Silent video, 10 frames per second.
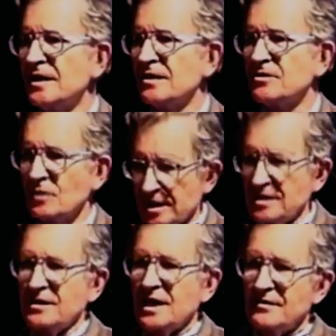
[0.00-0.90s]
There's one, you
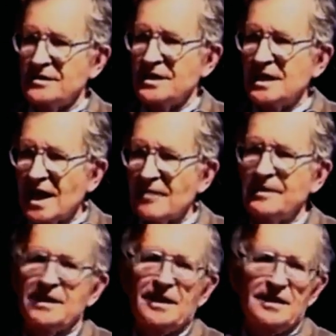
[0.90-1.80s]
know, a guy was
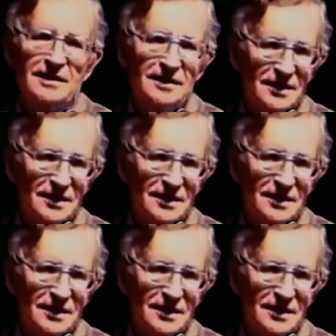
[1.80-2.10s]
decapitated,